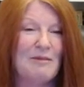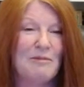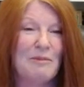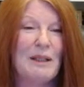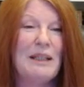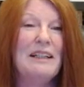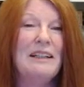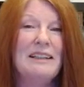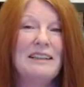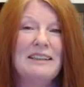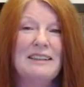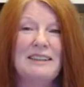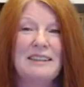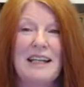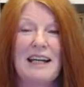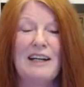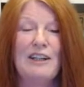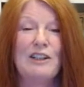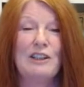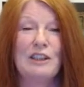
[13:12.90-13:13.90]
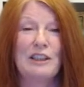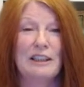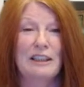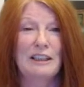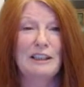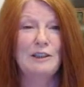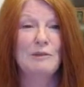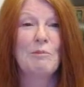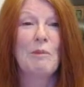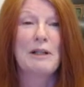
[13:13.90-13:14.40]
because actually
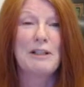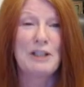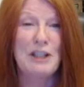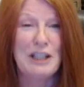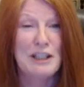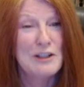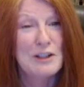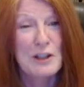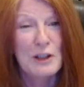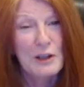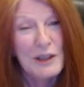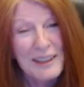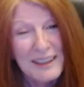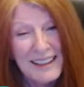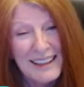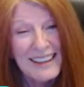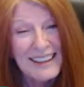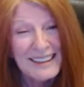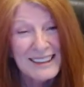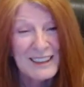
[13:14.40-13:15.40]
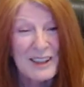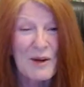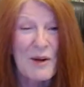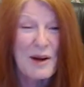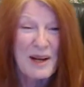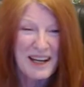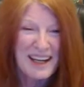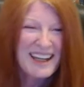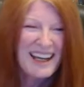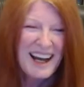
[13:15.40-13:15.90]
he's my teacher. So
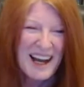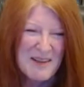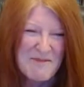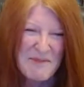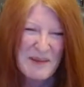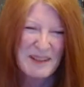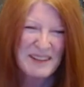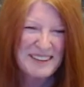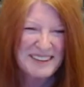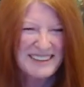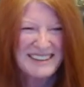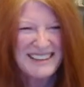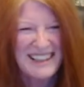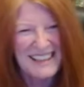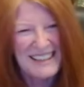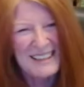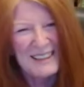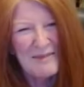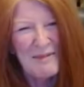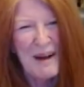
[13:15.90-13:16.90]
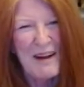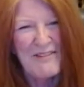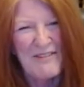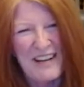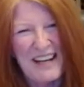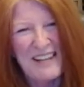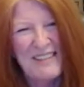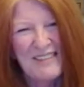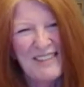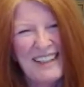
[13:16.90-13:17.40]
I better say he's my
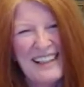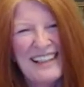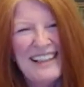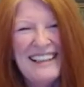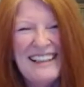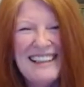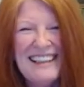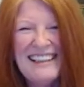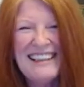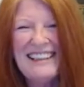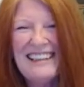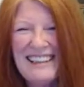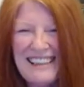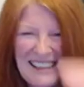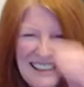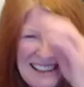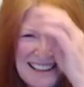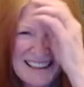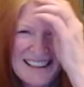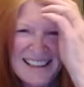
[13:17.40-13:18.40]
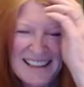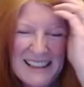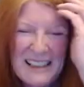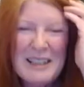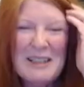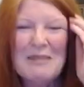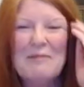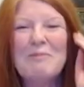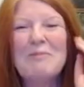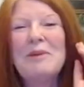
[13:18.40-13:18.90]
favorite.
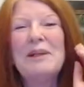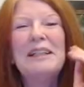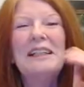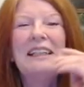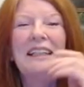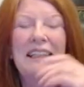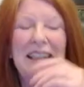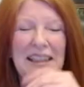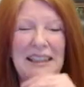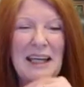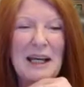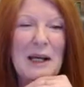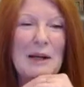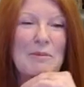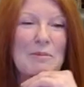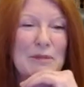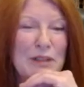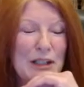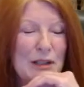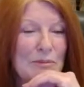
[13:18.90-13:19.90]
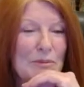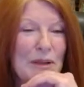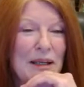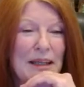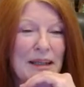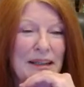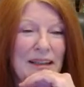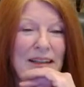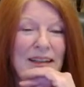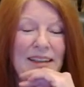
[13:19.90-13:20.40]
But he came to
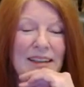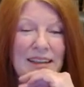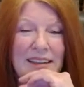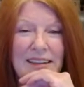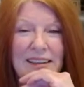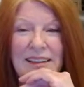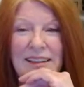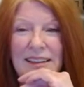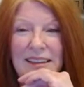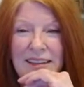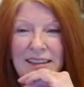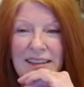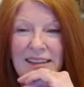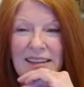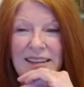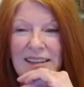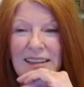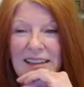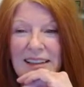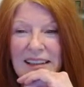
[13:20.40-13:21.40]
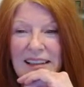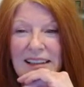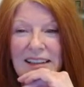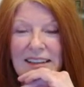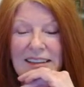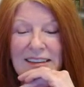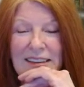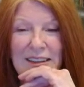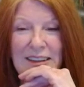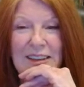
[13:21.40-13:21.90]
me,
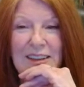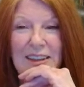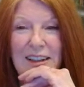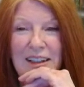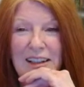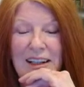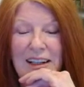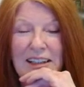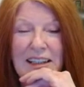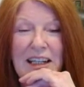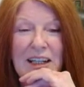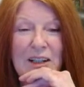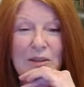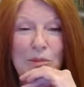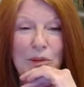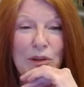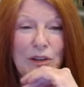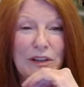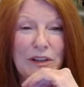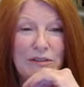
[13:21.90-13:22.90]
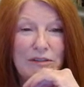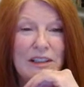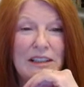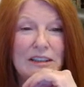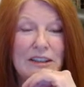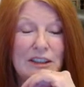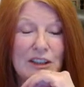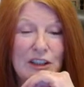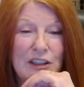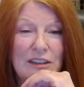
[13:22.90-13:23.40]
and I can't believe
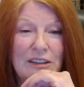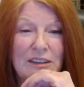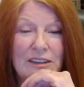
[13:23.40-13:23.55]
he's,